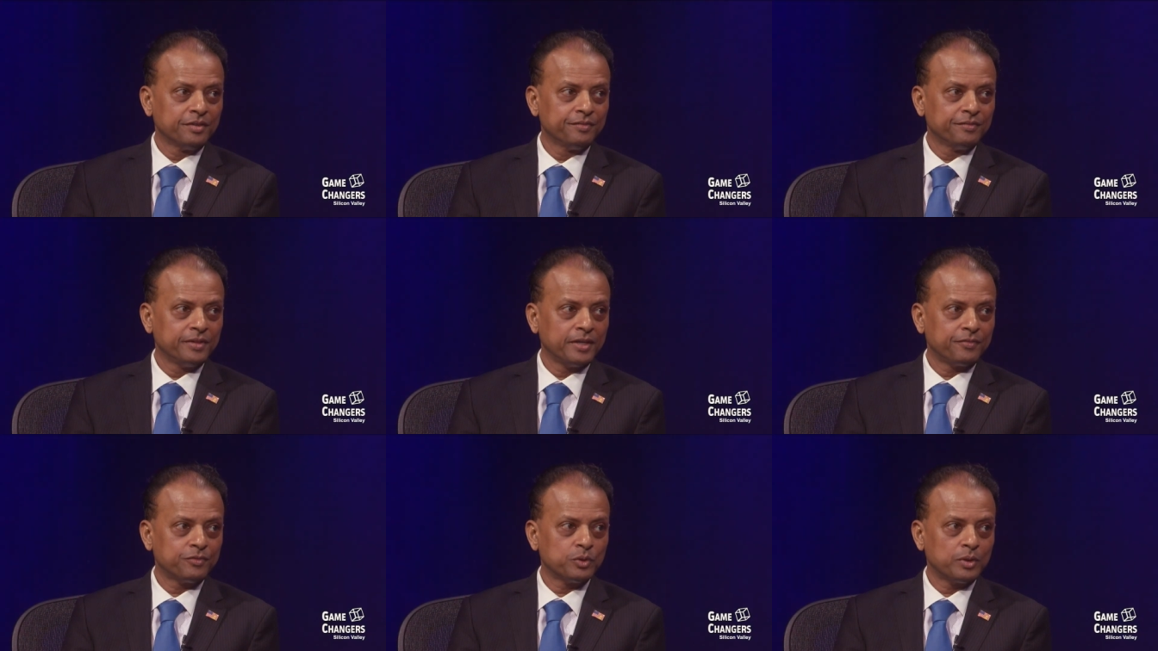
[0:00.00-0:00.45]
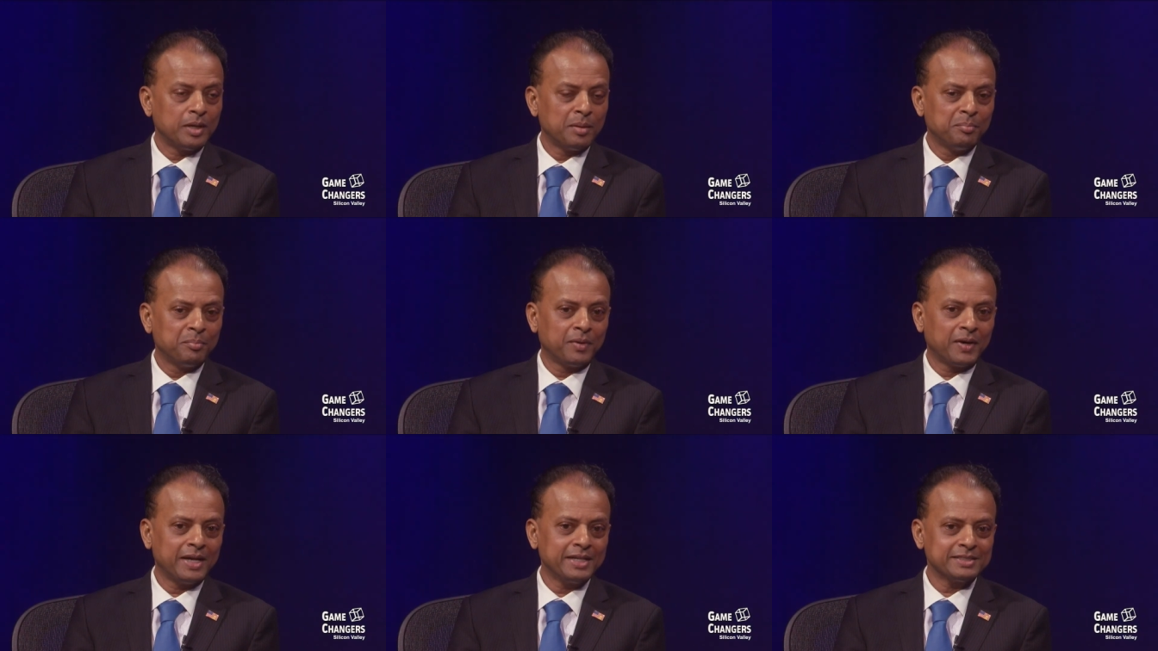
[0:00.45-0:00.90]
We have to
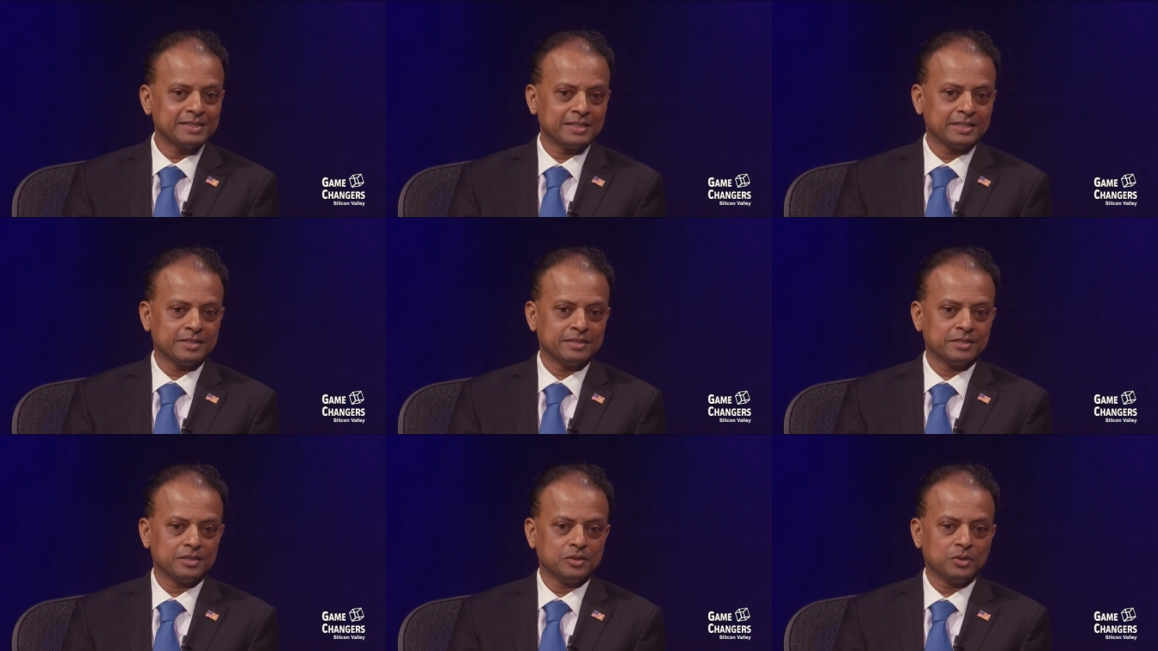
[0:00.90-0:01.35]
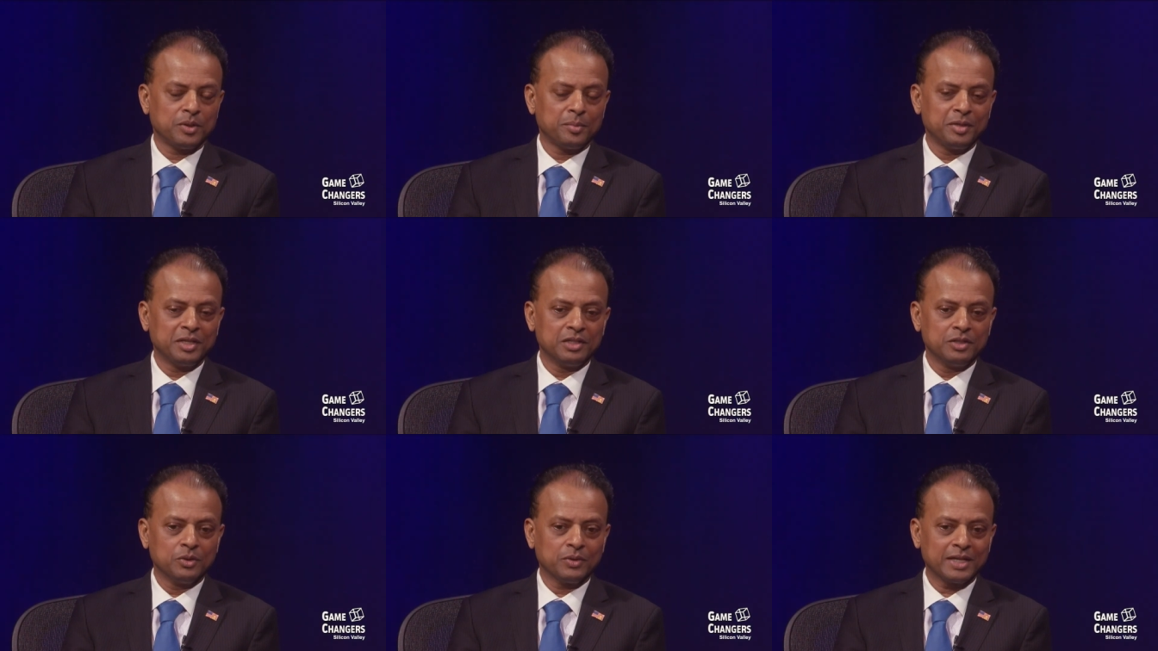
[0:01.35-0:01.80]
embrace it. You know, I
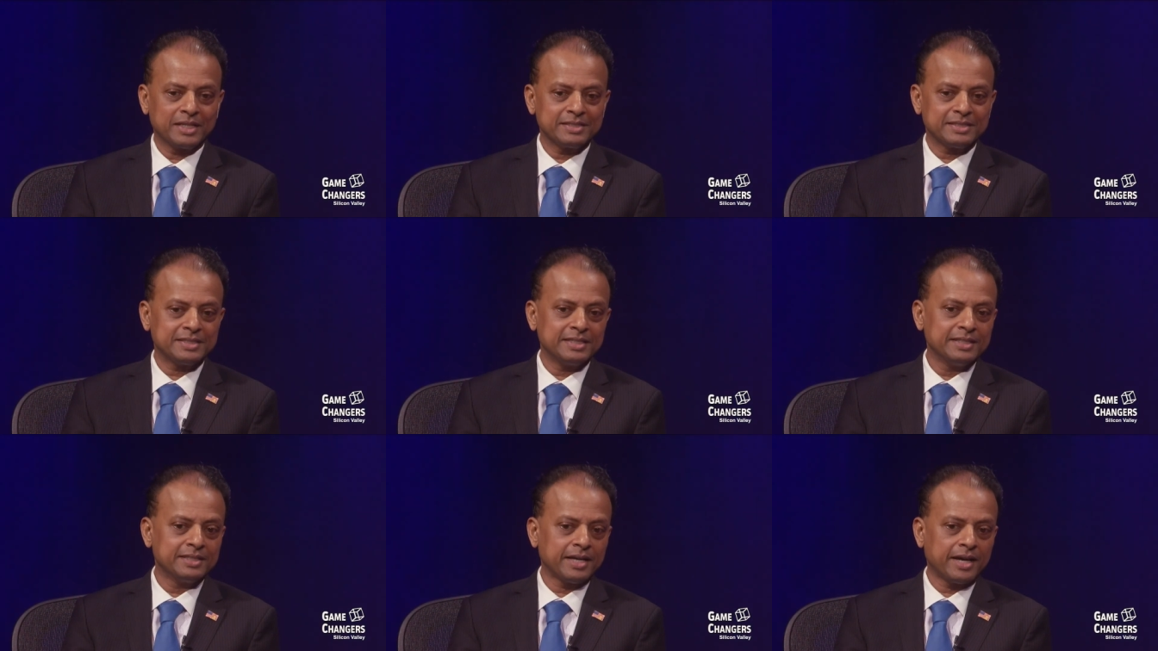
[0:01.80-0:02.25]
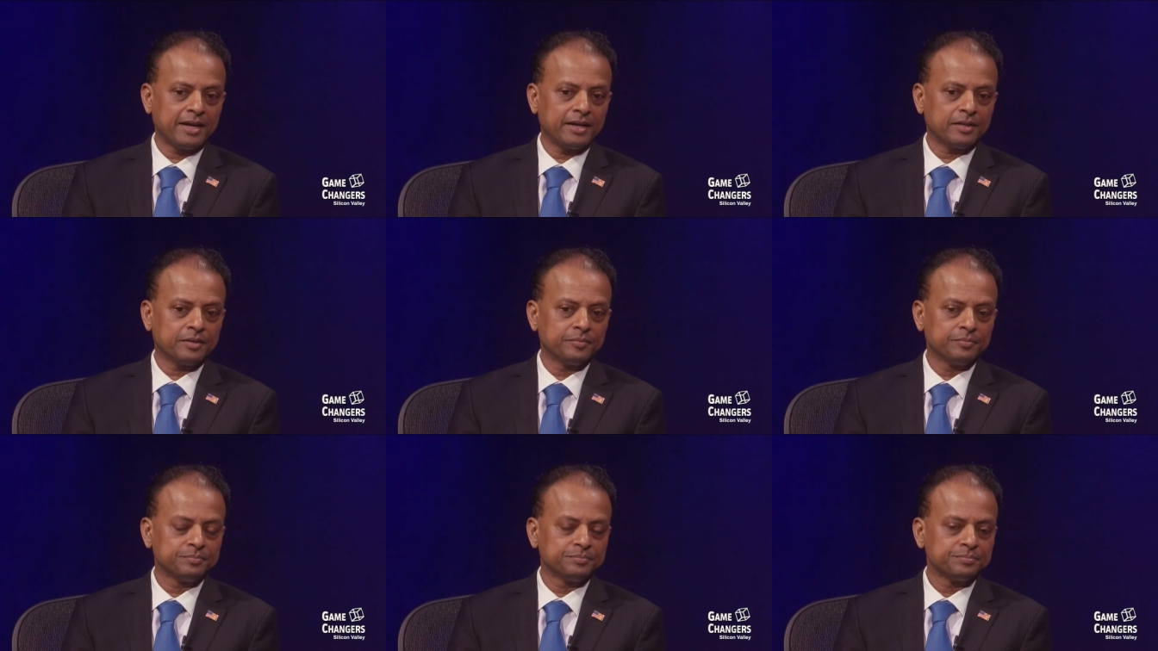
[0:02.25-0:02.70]
mean, you can see that